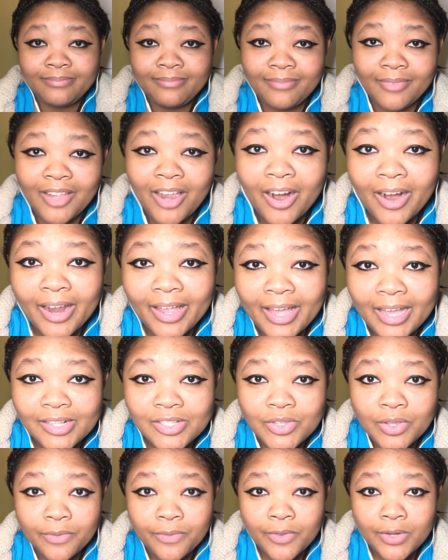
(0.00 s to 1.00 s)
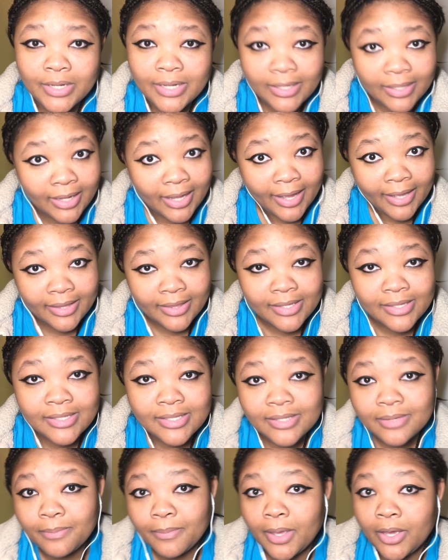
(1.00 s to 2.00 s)
All right, guys, so if you did like
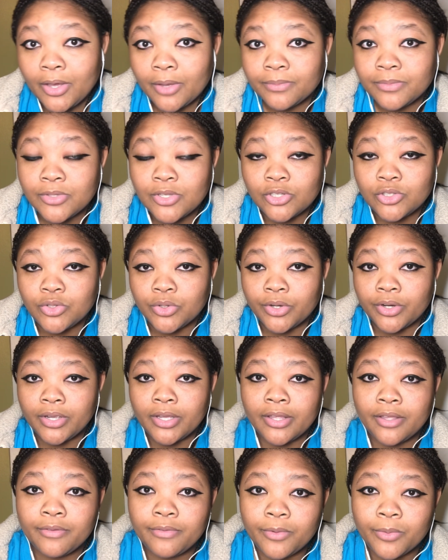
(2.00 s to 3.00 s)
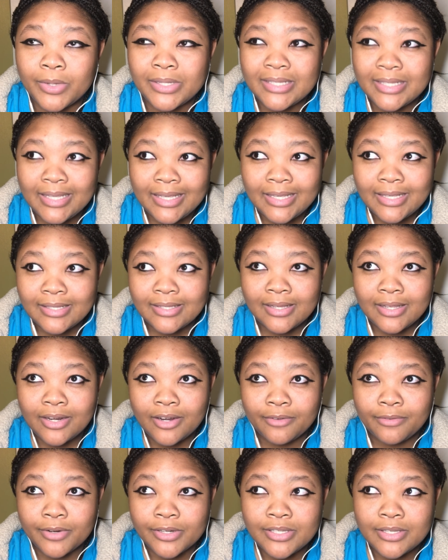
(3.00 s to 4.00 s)
this makeup tutorial, if it was easy
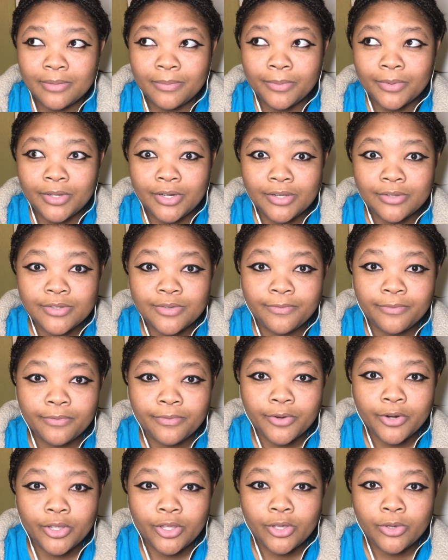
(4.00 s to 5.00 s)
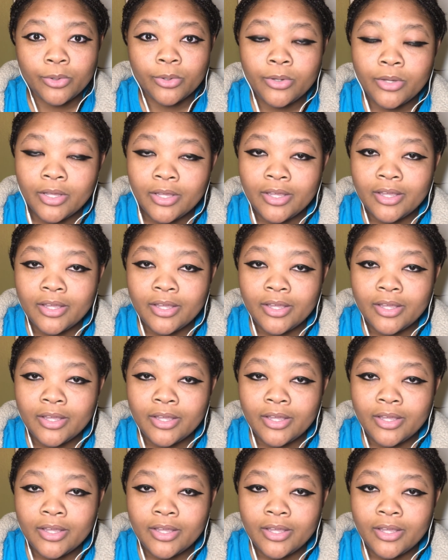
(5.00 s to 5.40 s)
enough or simple enough for you,